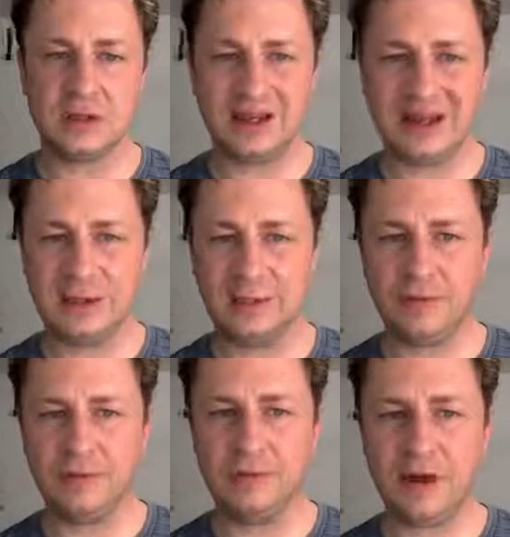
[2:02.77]
the name of
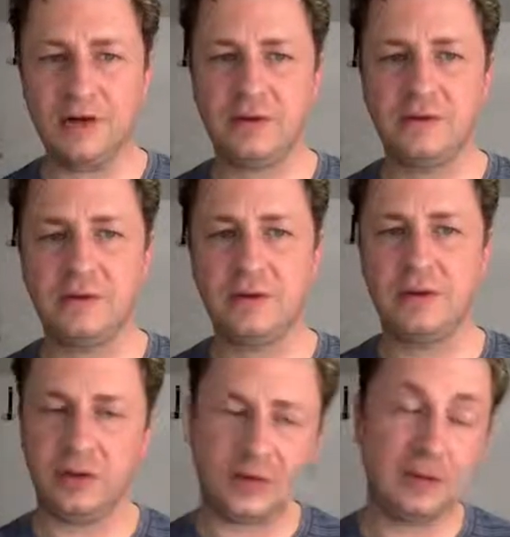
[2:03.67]
the file
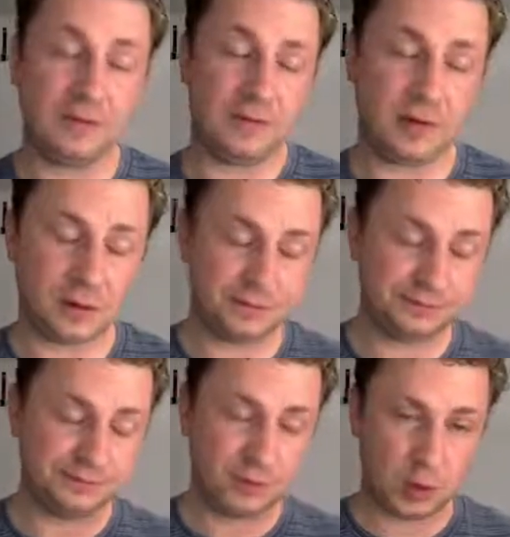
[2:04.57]
or the name of the
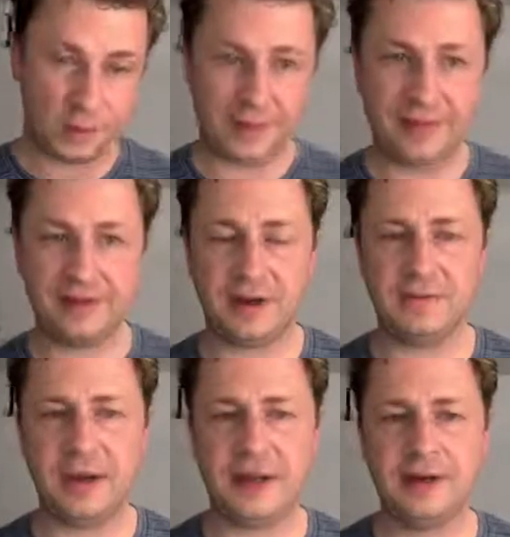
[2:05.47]
toolpath that it
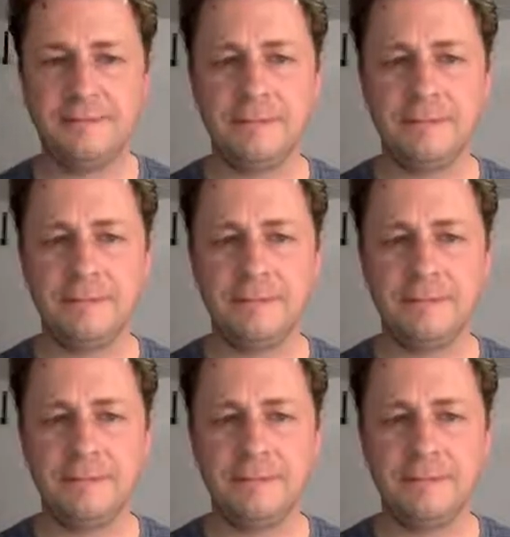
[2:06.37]
made,